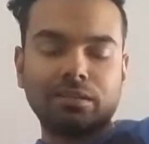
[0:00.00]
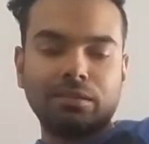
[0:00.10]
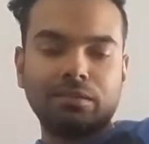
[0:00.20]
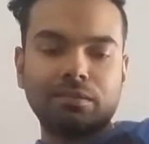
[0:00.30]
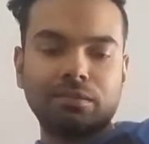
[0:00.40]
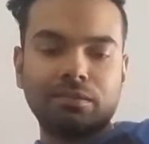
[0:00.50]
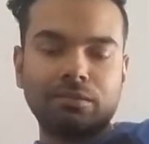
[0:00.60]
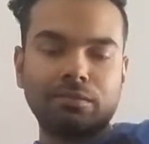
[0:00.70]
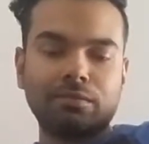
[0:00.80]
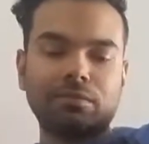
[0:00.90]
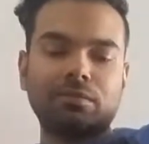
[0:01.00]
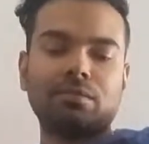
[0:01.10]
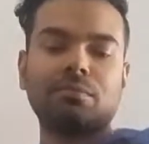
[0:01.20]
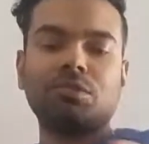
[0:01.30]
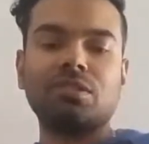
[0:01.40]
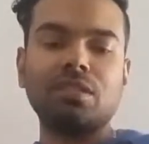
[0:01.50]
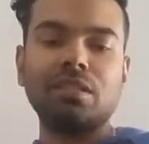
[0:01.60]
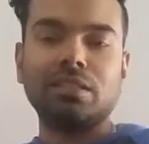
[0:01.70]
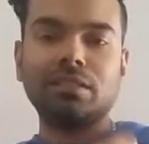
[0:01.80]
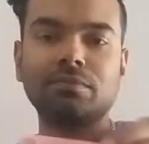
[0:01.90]
I'm just
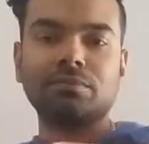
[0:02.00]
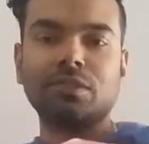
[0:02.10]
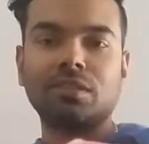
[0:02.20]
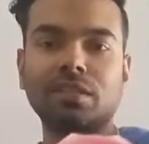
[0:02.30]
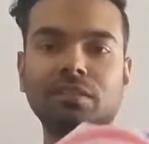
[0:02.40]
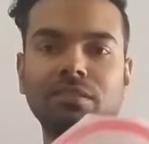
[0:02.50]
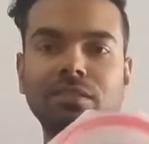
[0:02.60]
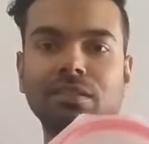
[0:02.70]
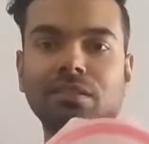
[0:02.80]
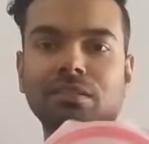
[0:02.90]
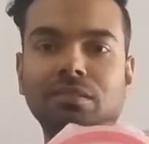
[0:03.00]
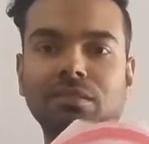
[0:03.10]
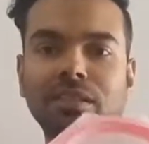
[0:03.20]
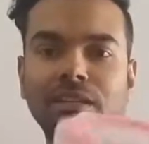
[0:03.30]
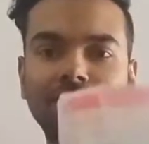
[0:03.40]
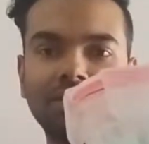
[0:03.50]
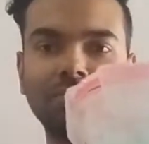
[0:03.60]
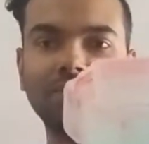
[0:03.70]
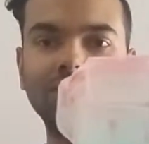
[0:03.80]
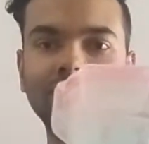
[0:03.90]
sealing it. Okay, so yeah, that's
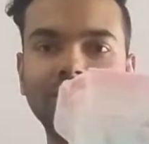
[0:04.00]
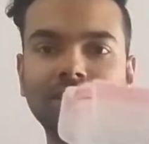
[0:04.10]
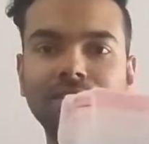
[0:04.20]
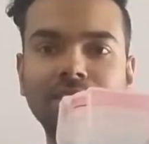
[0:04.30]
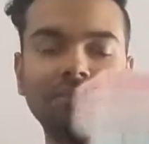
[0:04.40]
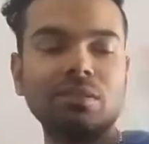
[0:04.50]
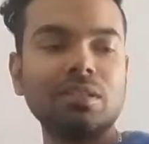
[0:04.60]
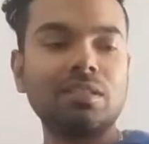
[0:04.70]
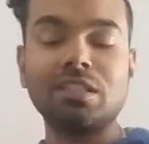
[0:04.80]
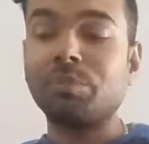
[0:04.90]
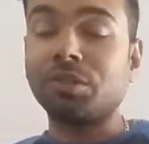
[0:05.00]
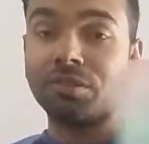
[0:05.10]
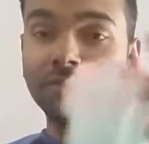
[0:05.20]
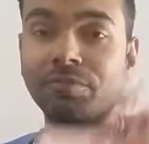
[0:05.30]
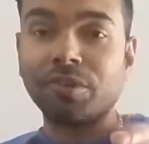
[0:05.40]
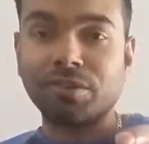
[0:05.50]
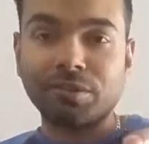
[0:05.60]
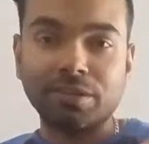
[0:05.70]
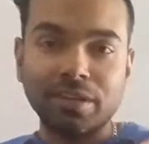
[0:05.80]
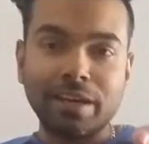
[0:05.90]
what it looks like now. Let's put it in the
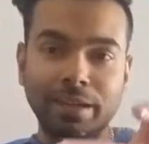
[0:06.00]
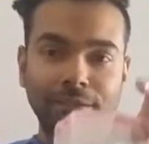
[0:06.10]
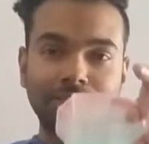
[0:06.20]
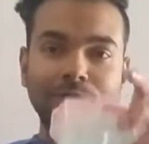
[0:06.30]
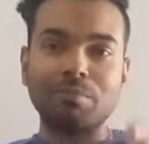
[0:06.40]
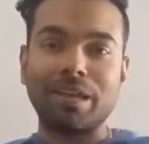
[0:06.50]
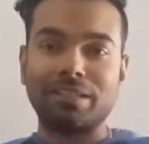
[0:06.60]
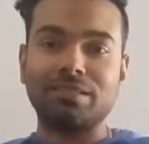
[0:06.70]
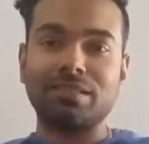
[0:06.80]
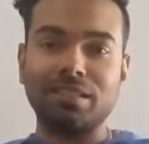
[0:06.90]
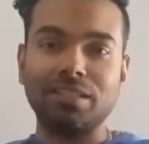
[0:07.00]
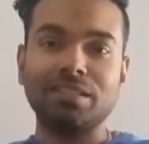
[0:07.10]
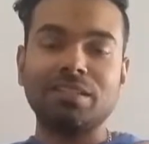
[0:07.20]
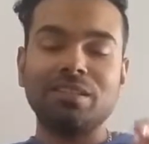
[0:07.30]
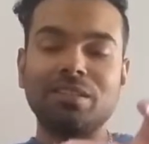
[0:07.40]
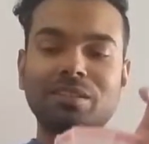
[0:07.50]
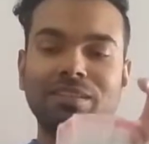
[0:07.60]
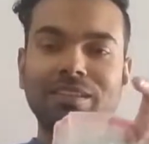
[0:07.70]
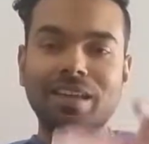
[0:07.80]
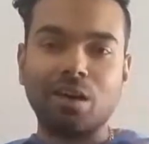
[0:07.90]
freezer and let's come back and see
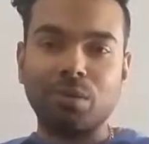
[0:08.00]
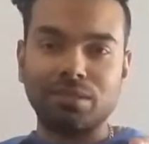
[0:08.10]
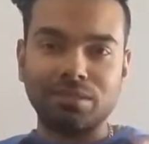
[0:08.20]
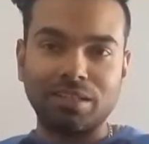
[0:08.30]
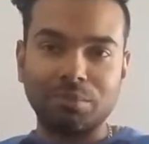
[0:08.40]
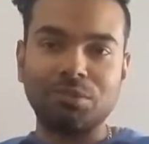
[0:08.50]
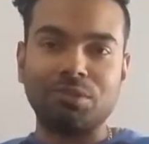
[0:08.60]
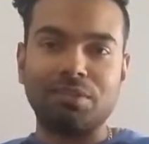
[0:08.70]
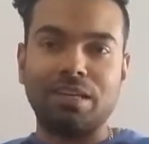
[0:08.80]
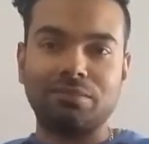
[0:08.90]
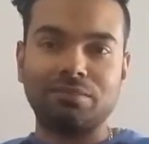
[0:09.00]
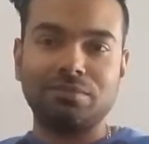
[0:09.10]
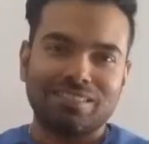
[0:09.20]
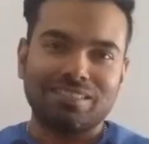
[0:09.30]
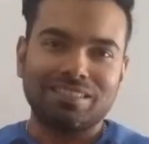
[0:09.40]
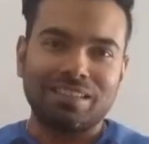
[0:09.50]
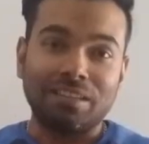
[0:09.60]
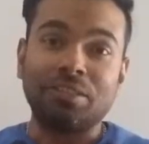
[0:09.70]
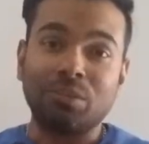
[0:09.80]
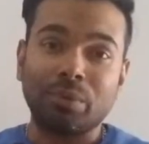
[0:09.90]
how our slime turned out.
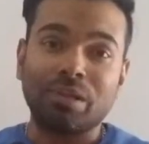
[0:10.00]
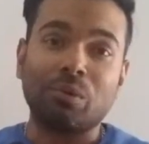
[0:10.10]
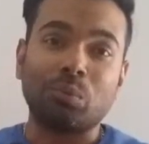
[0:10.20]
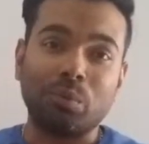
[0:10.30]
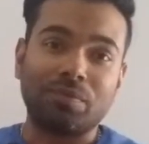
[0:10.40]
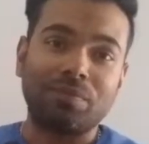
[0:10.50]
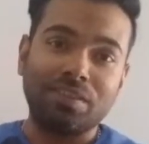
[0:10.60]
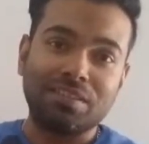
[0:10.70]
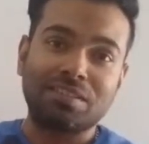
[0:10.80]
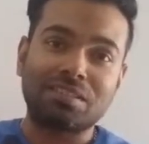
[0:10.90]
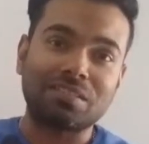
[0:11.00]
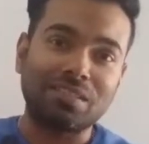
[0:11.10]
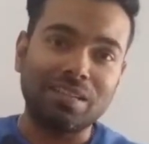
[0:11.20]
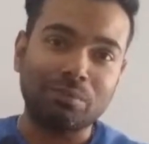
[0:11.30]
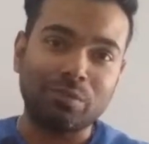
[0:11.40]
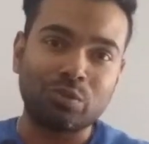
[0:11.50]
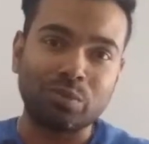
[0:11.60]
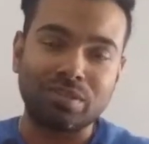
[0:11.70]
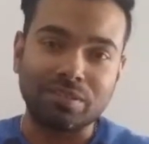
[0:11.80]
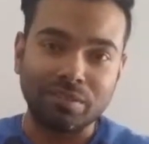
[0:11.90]
And here we are with the slime which
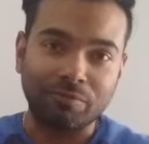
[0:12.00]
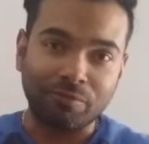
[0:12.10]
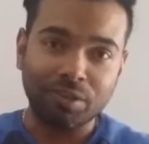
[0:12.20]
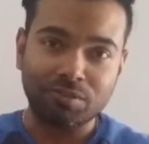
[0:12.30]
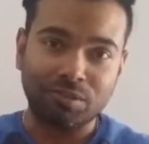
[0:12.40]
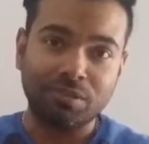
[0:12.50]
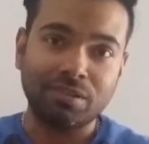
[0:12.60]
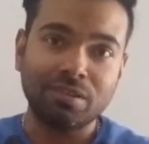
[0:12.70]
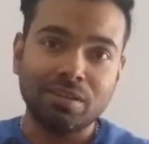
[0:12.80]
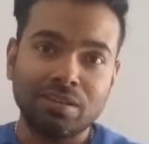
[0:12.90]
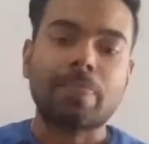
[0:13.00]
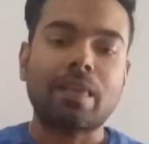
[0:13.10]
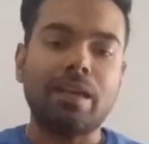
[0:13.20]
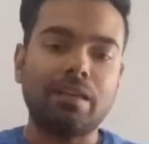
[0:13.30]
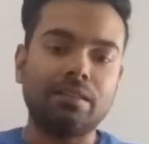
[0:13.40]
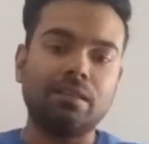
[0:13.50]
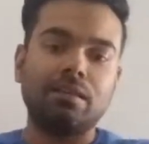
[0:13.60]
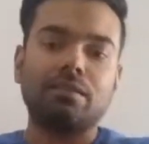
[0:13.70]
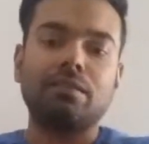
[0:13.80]
was in the freezer, and